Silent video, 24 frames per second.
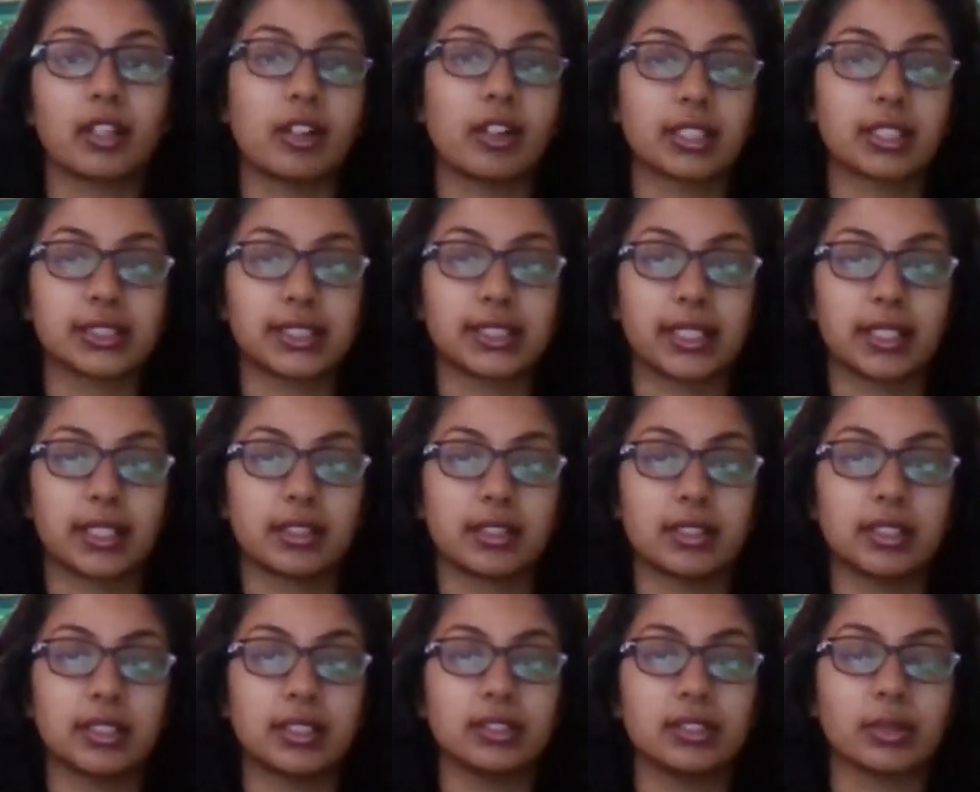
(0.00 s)
are not
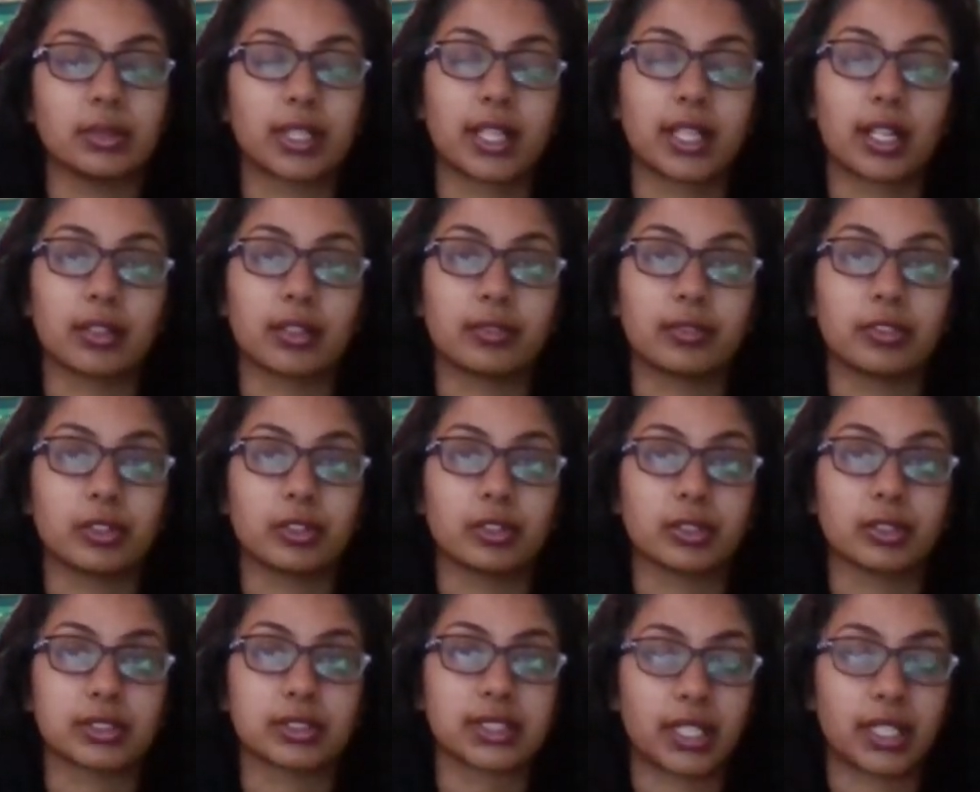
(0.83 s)
taken into account
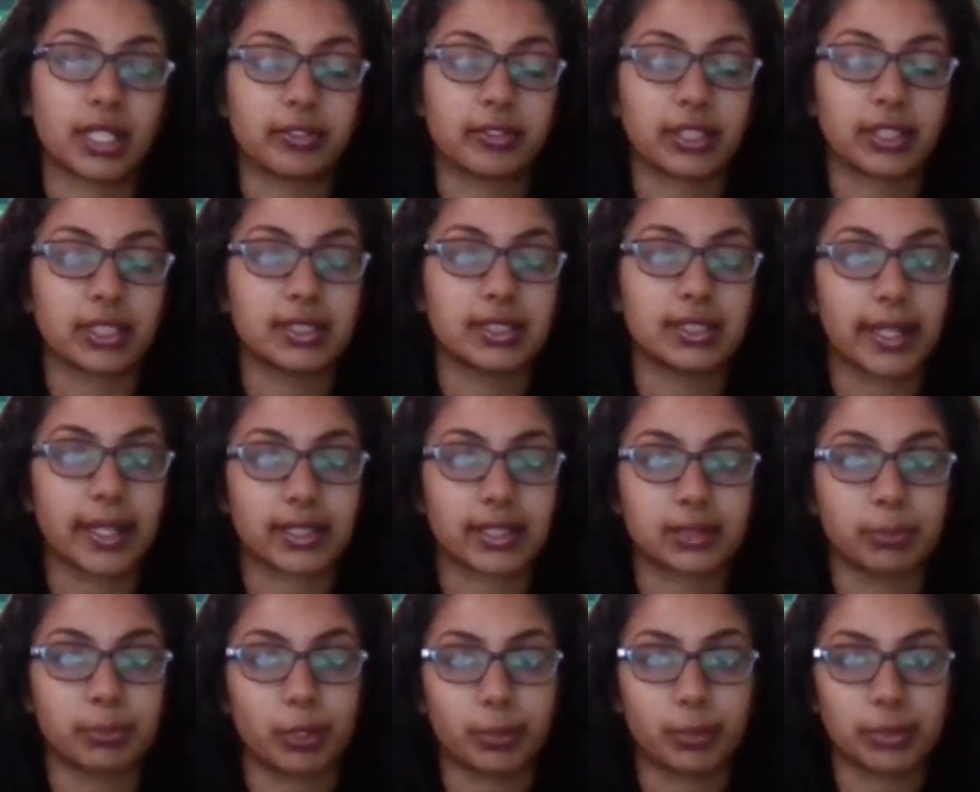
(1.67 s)
for South African
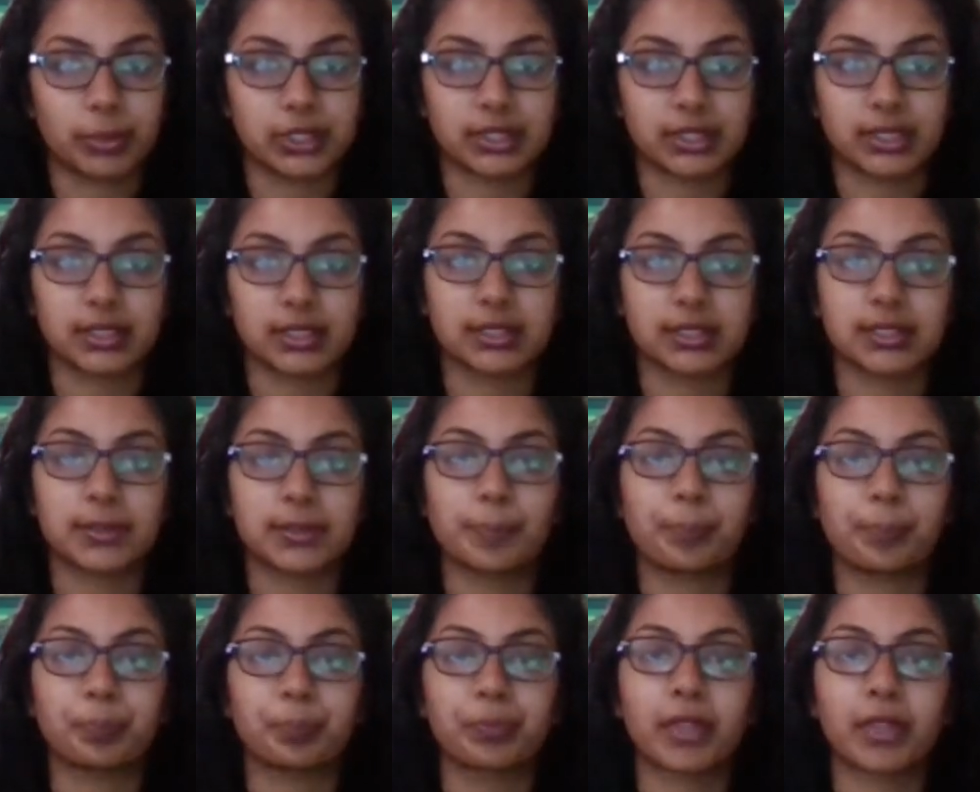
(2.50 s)
tax purposes.
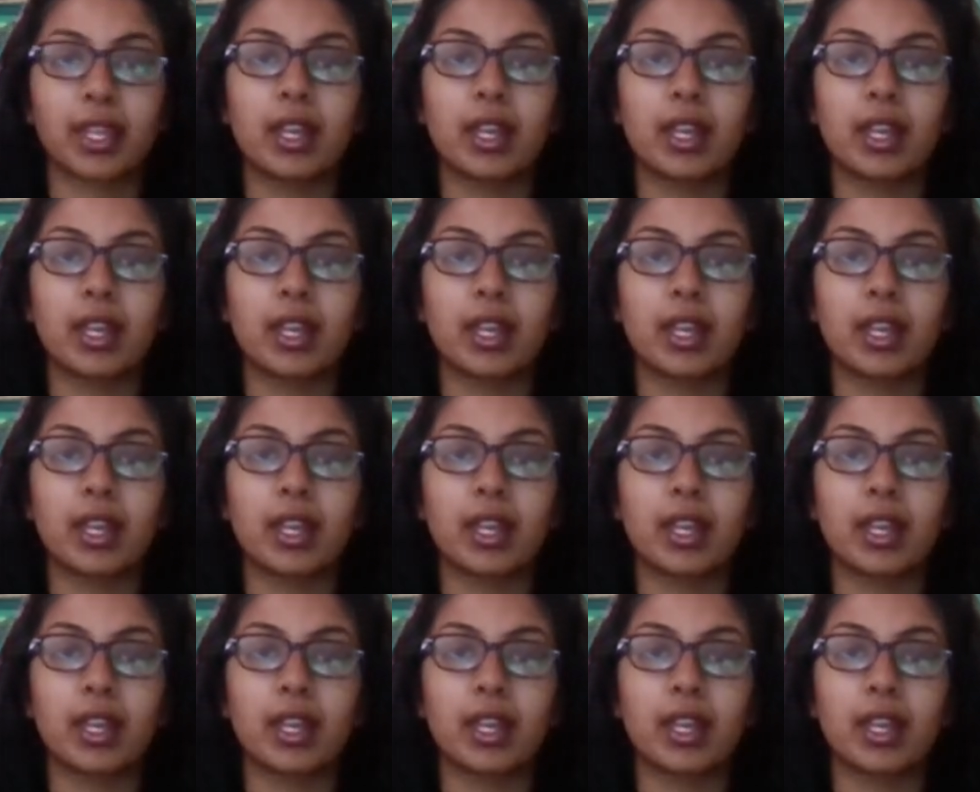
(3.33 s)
